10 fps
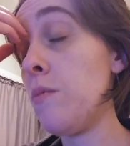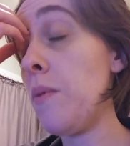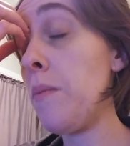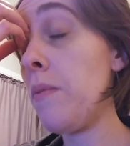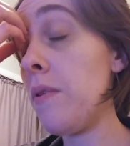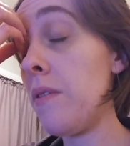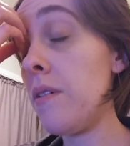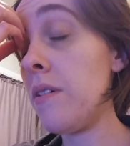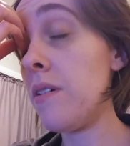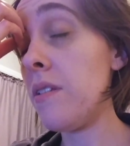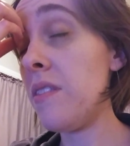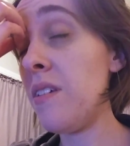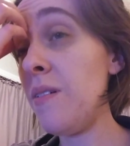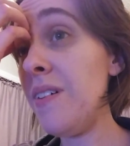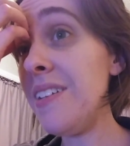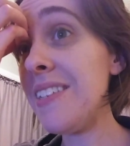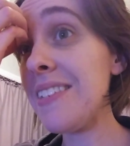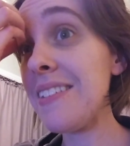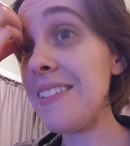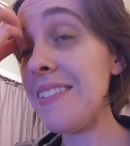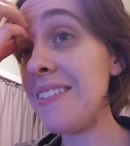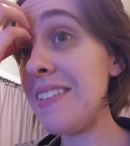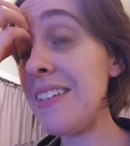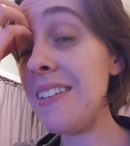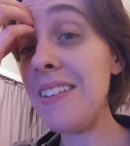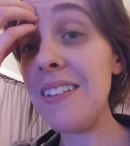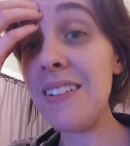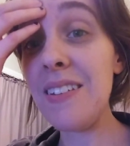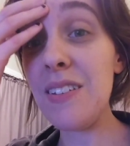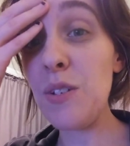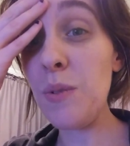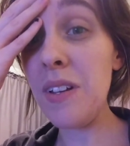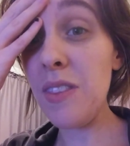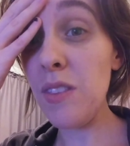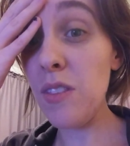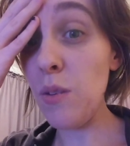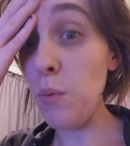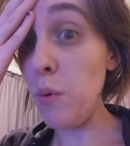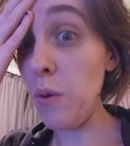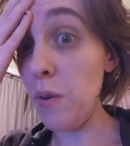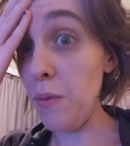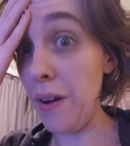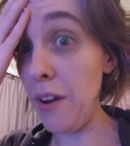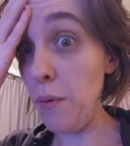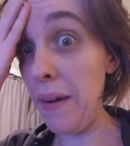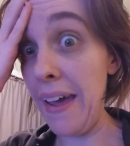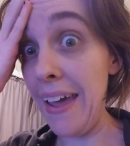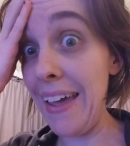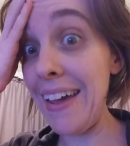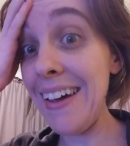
remember the US didn't join the war right away.